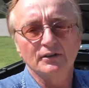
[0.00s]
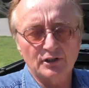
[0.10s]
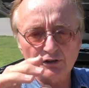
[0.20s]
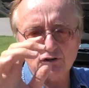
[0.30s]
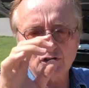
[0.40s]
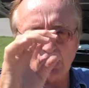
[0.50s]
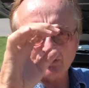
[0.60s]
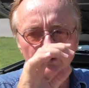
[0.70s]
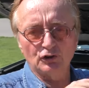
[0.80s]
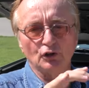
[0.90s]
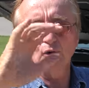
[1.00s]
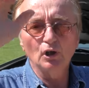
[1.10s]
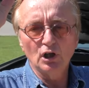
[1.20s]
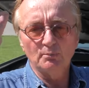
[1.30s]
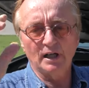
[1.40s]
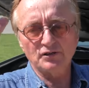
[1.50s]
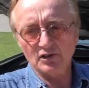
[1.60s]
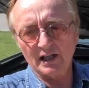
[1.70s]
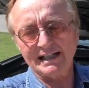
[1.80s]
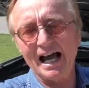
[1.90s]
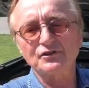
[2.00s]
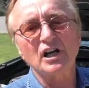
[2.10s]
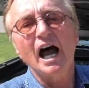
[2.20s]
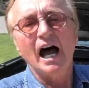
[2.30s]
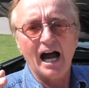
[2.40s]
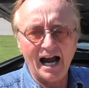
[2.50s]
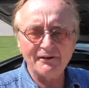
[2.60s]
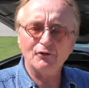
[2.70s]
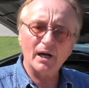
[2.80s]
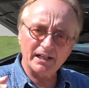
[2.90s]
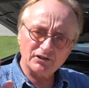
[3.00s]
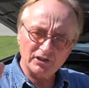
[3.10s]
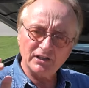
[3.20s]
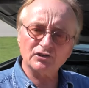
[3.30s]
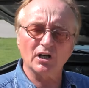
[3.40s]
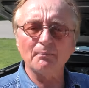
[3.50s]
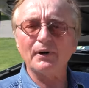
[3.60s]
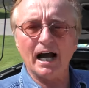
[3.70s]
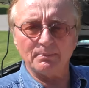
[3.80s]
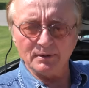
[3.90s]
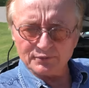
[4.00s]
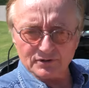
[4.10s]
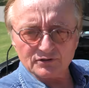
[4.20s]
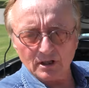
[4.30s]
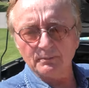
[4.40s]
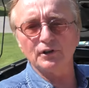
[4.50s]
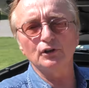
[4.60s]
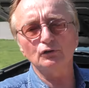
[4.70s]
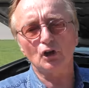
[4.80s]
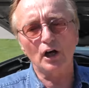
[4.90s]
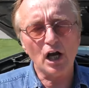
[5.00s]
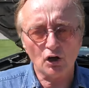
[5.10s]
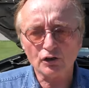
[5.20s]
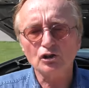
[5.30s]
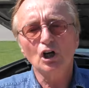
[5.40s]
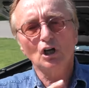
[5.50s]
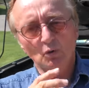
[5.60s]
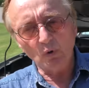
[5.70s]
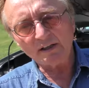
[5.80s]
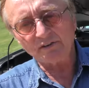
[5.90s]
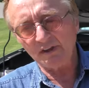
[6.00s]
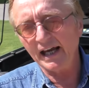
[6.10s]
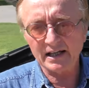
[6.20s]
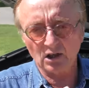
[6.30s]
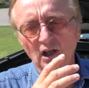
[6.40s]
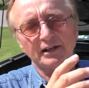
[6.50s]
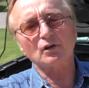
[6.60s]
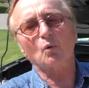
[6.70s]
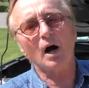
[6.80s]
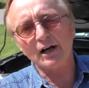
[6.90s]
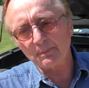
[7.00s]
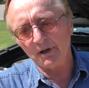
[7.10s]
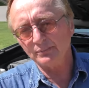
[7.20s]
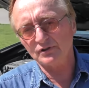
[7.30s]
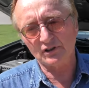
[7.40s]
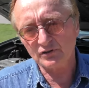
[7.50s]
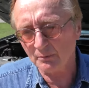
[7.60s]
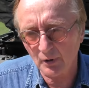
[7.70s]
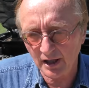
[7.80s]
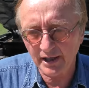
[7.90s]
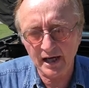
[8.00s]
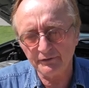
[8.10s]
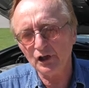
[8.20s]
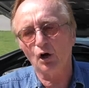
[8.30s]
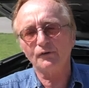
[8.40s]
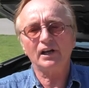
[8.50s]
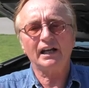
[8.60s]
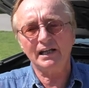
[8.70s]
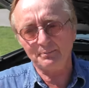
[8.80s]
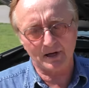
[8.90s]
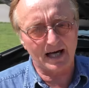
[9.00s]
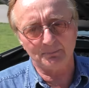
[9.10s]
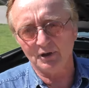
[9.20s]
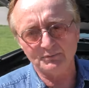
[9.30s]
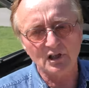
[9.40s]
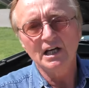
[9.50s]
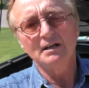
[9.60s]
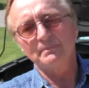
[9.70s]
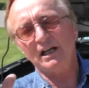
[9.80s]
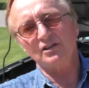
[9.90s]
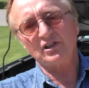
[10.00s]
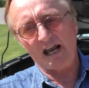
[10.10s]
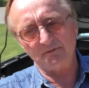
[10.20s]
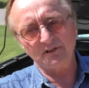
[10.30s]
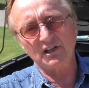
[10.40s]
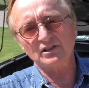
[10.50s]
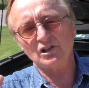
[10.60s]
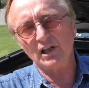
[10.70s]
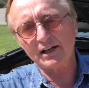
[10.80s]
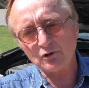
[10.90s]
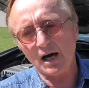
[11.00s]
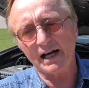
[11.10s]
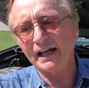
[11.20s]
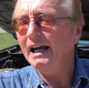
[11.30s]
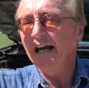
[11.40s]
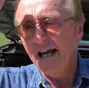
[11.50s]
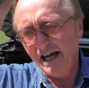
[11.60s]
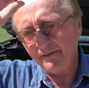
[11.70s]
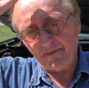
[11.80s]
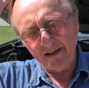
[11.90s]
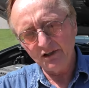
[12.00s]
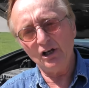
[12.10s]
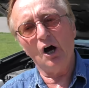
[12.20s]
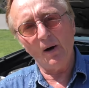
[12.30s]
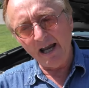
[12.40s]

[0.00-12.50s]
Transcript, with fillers: There's just too much technology. I've already seen some problems in some of the new Toyotas with that electric water pump system where they're having overheating problems because everything's electronic. And if you know